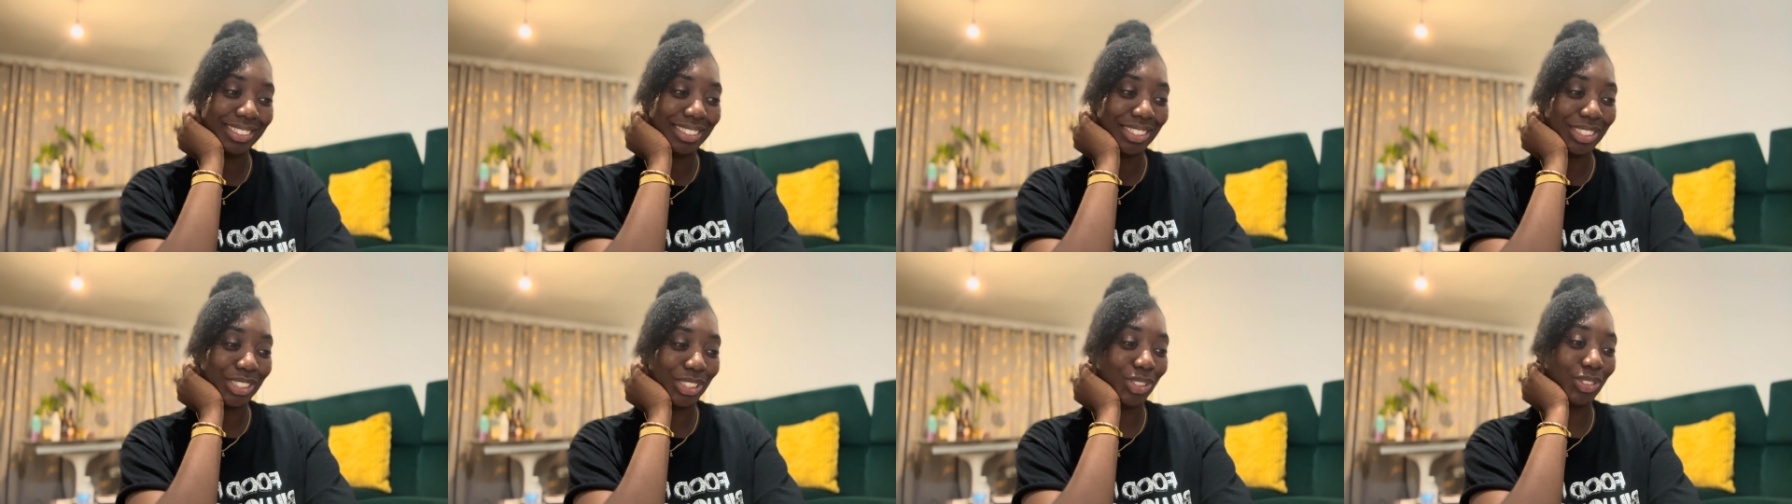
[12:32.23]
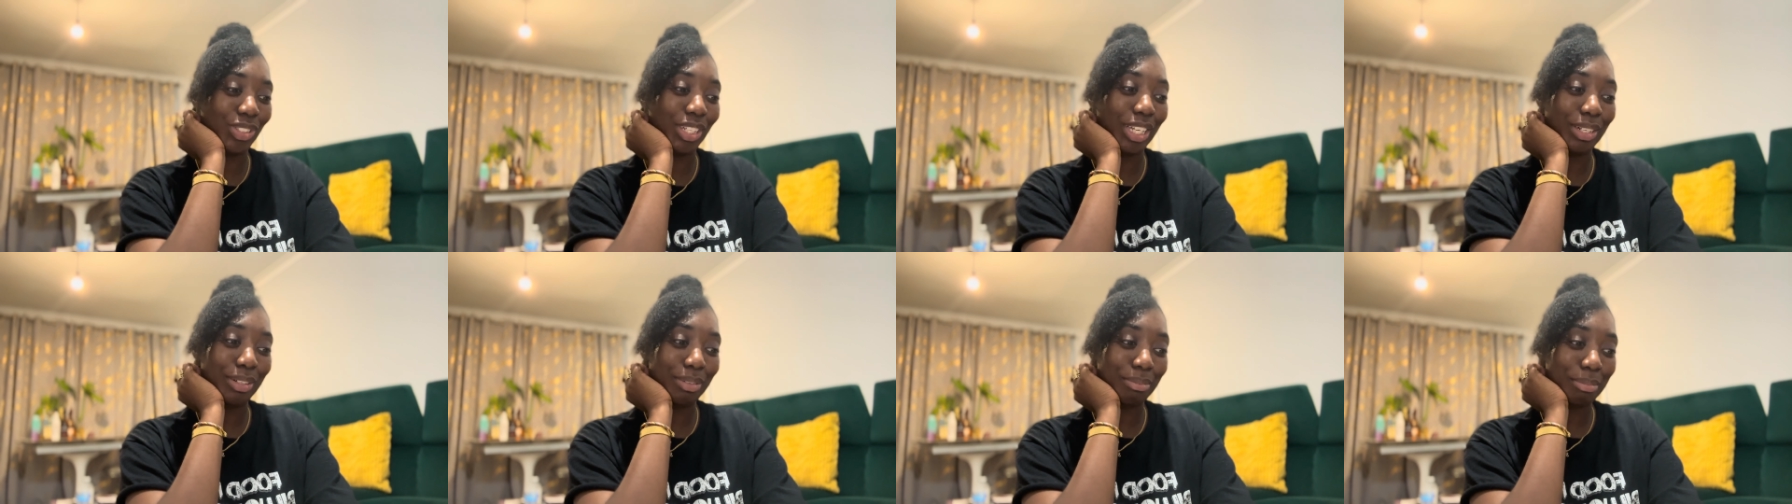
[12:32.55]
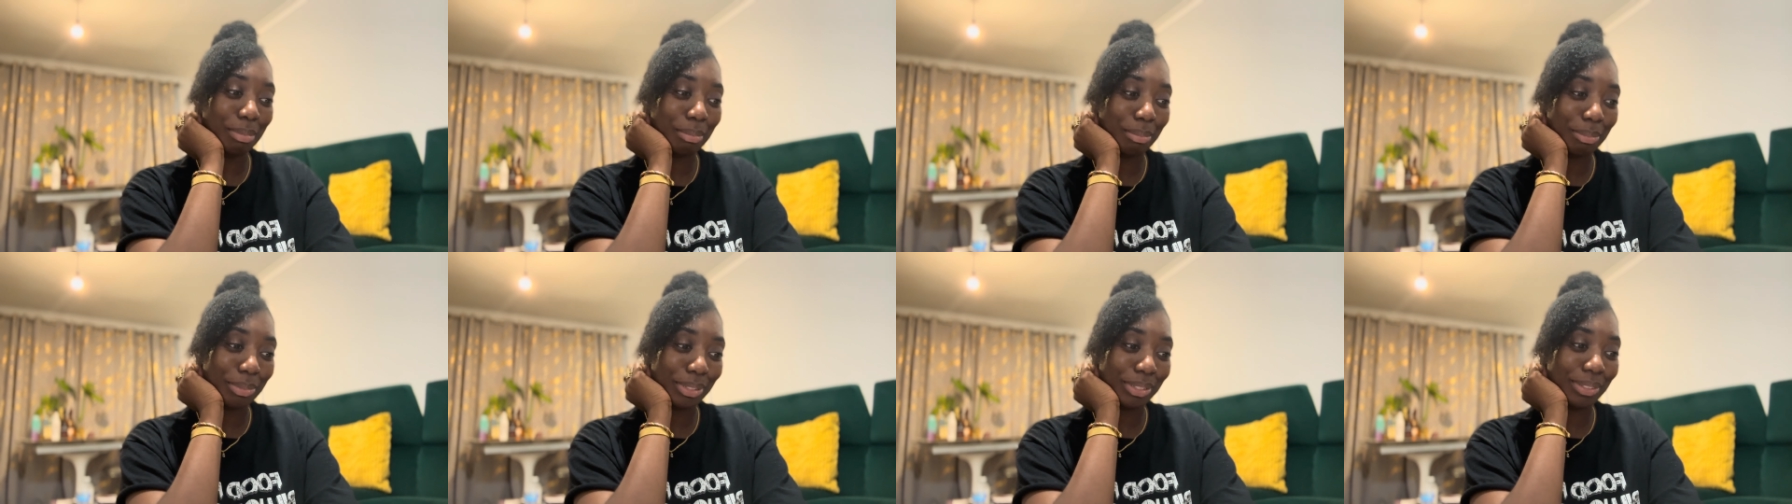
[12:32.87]
just trying to
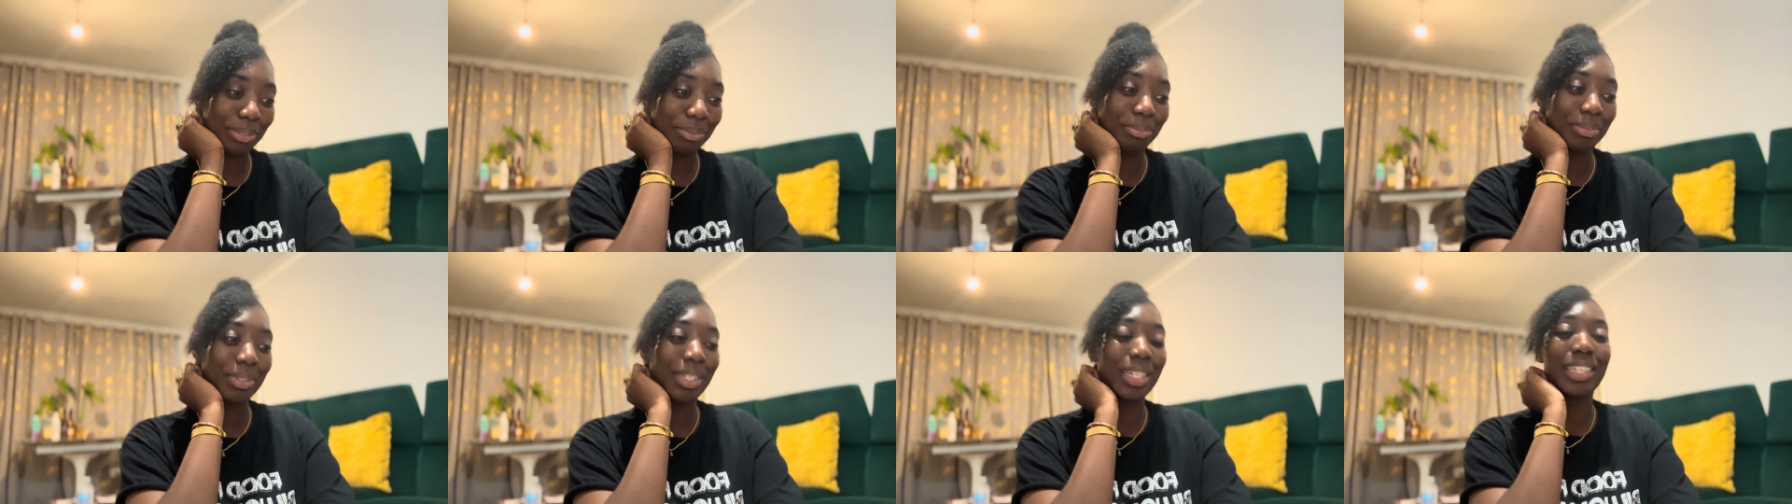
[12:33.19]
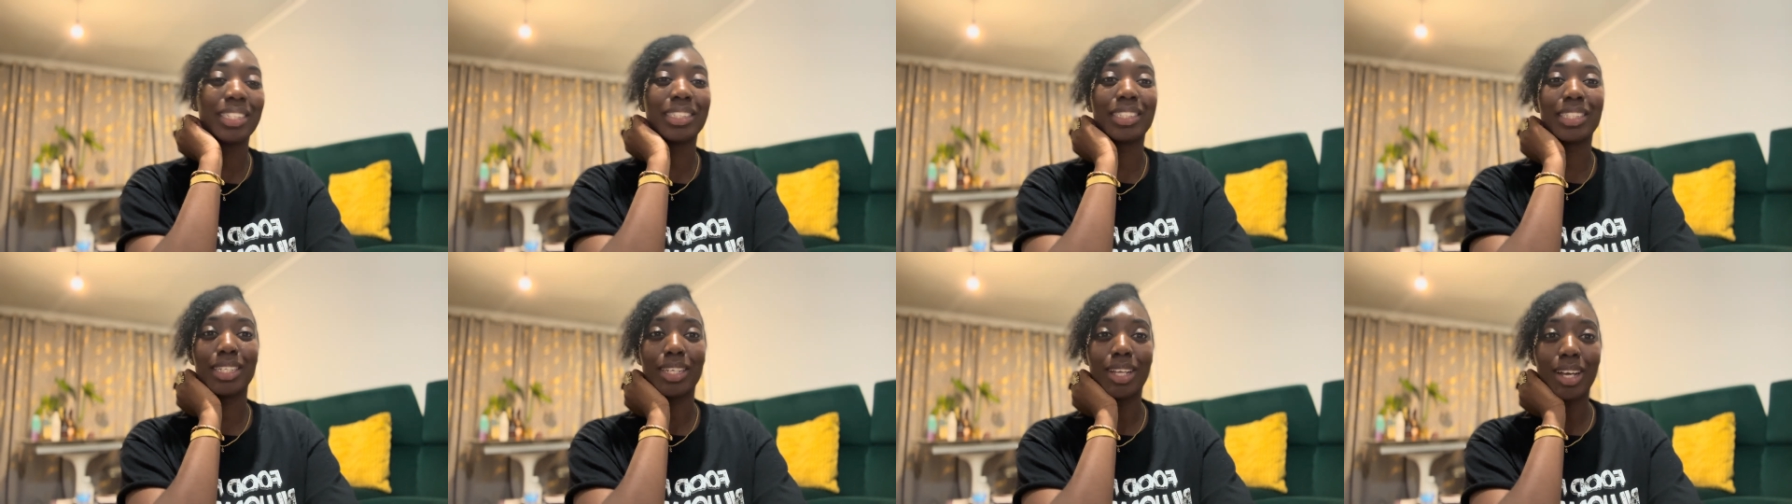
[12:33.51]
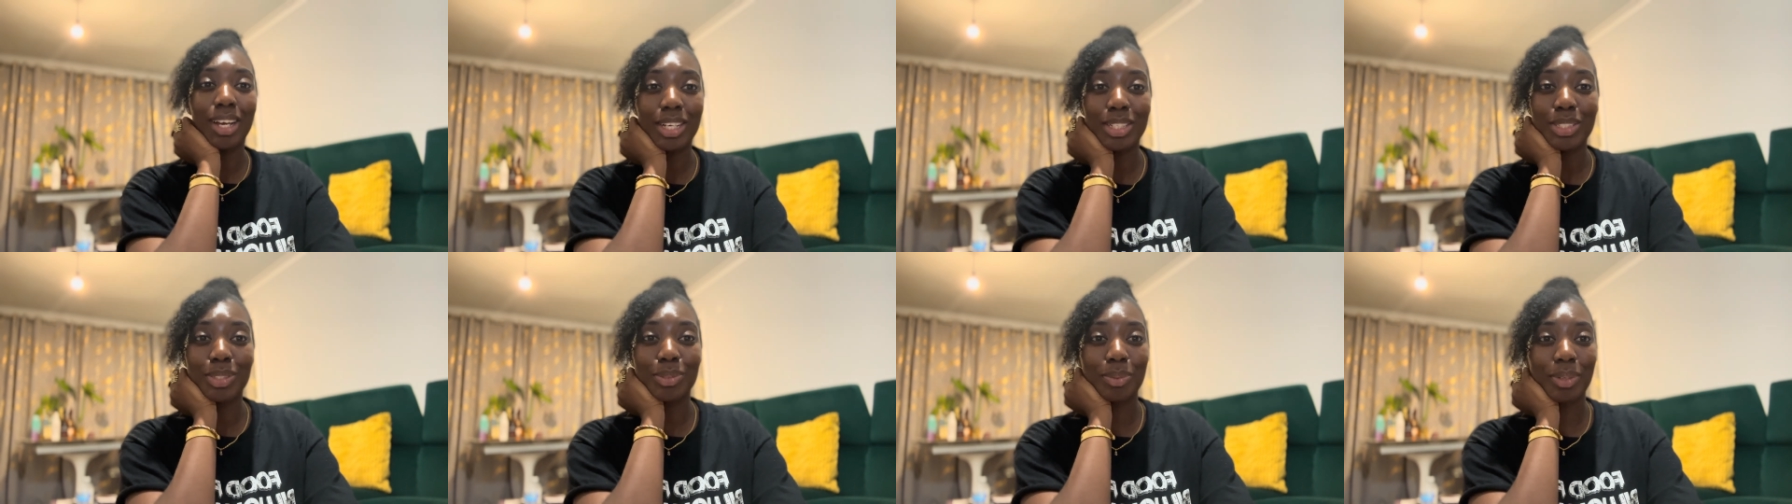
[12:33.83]
remember, the
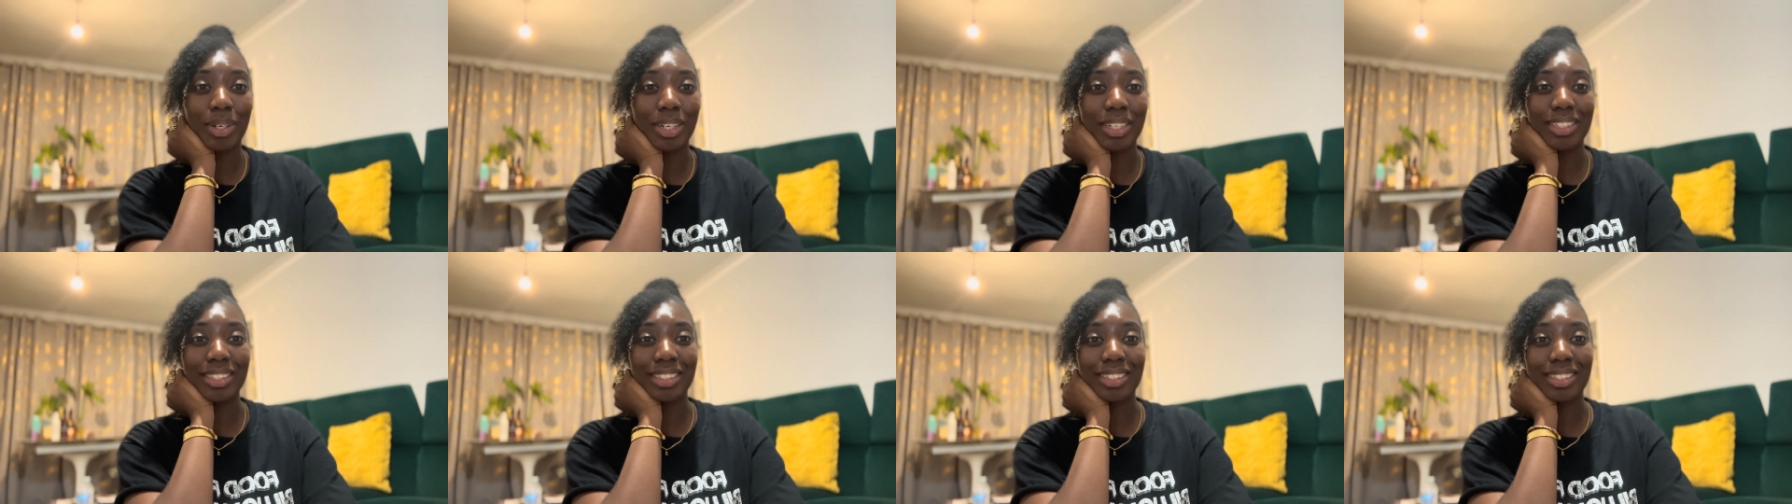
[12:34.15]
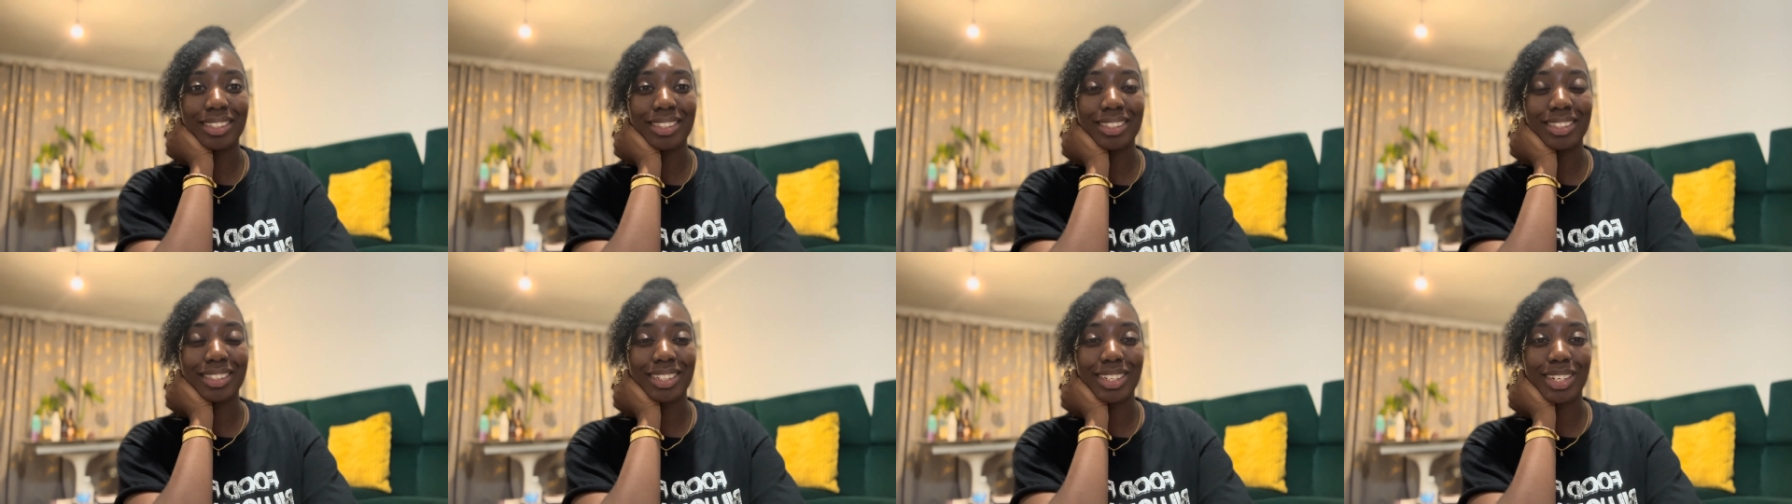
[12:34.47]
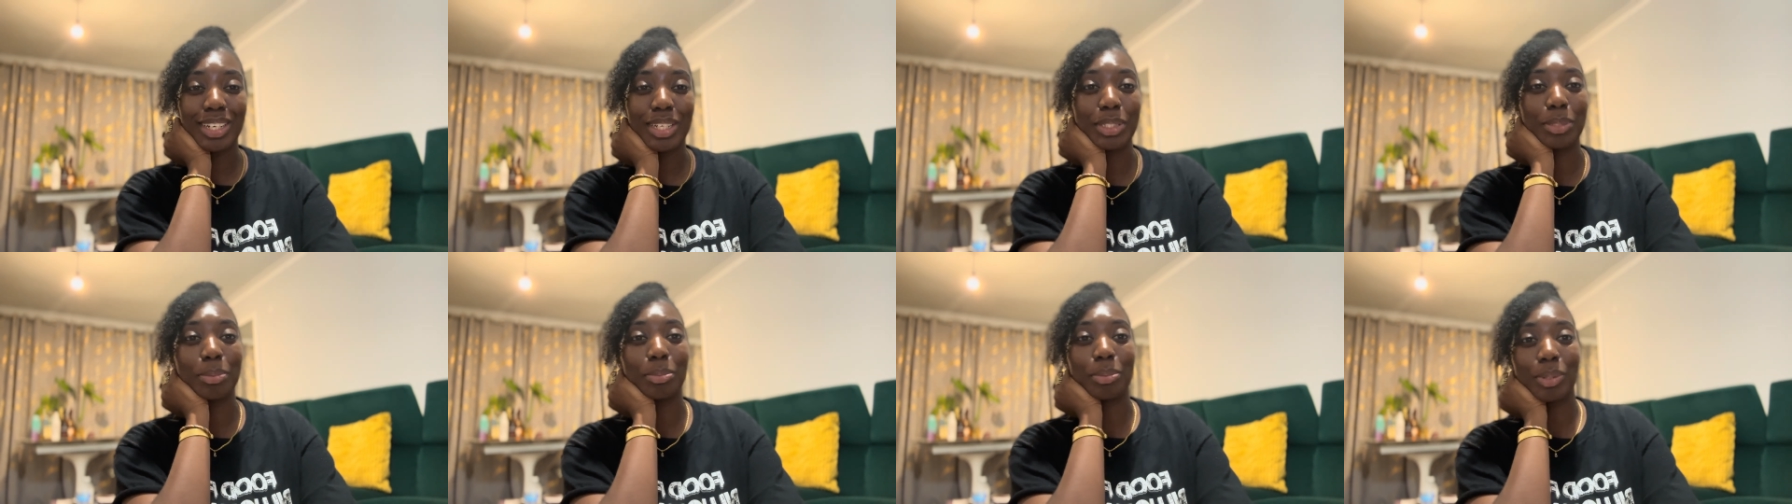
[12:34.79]
last
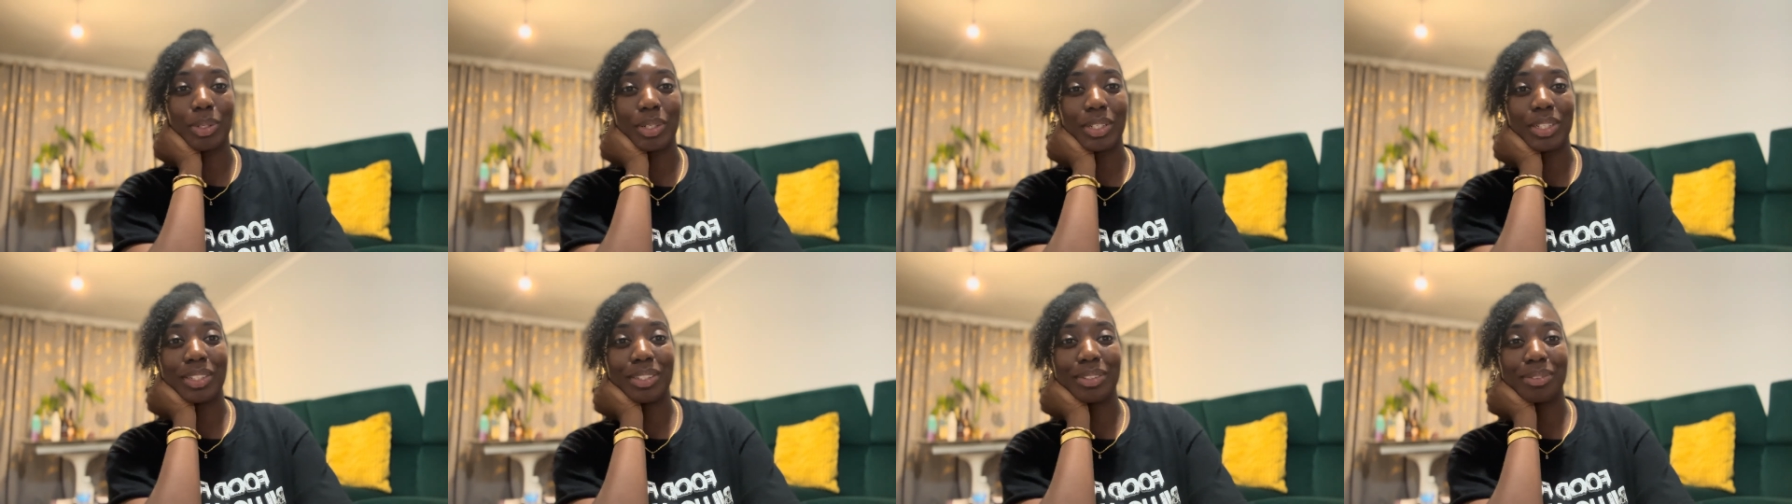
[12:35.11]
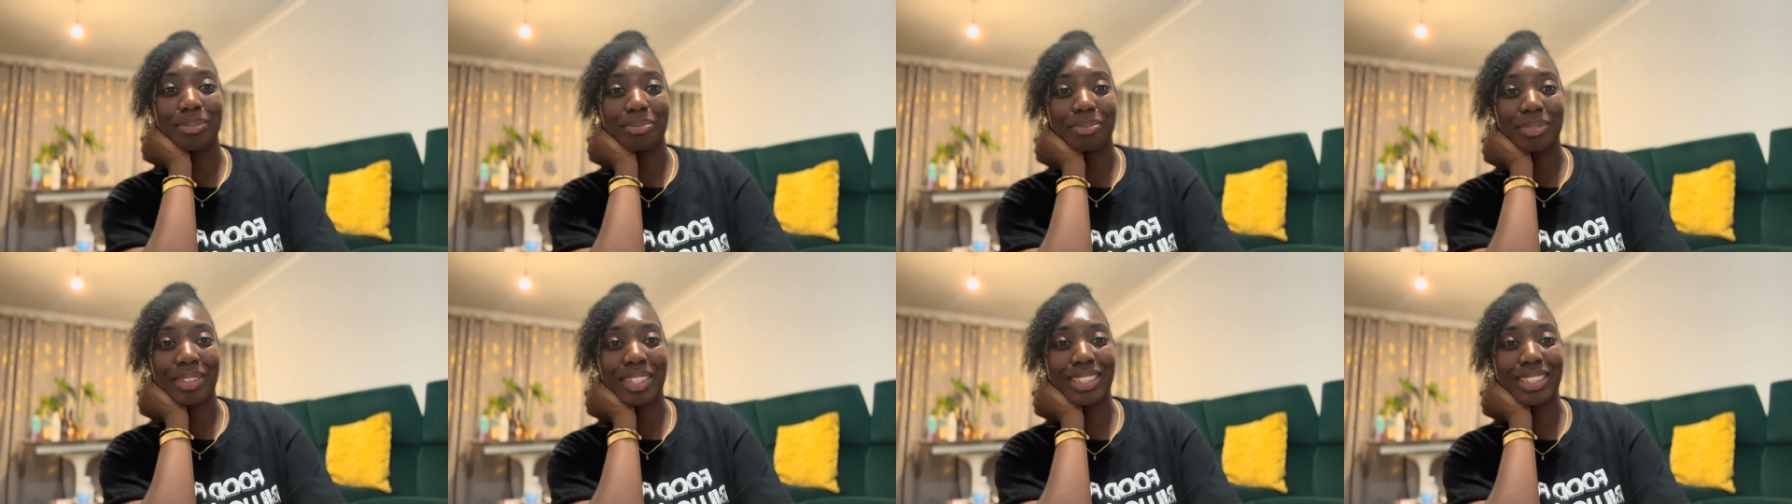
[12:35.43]
point